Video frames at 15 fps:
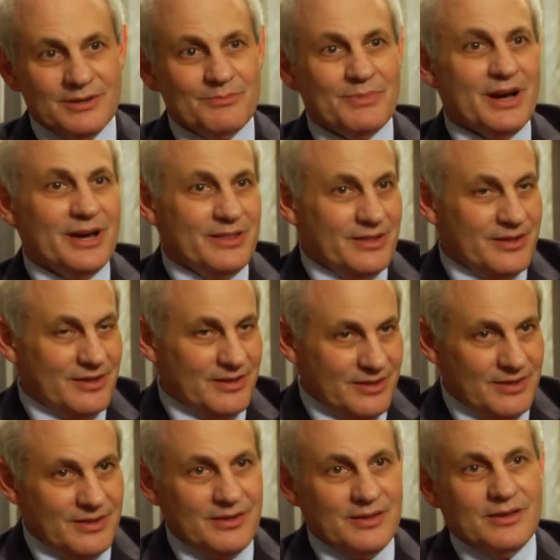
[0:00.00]
by the
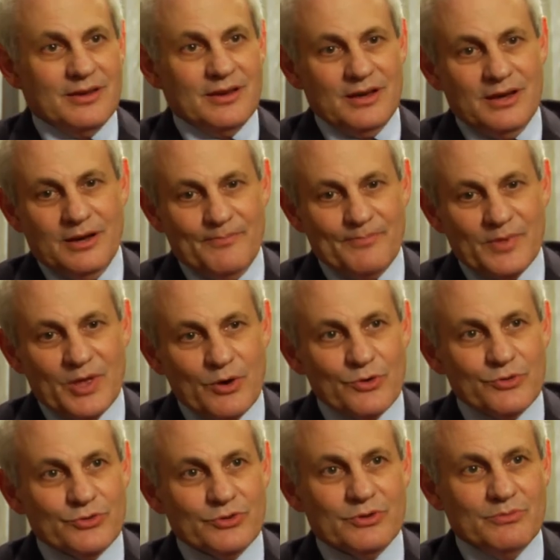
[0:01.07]
um,
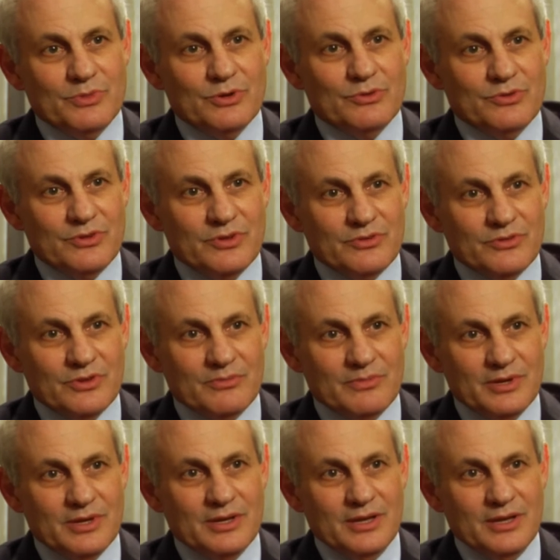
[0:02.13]
host's immune system.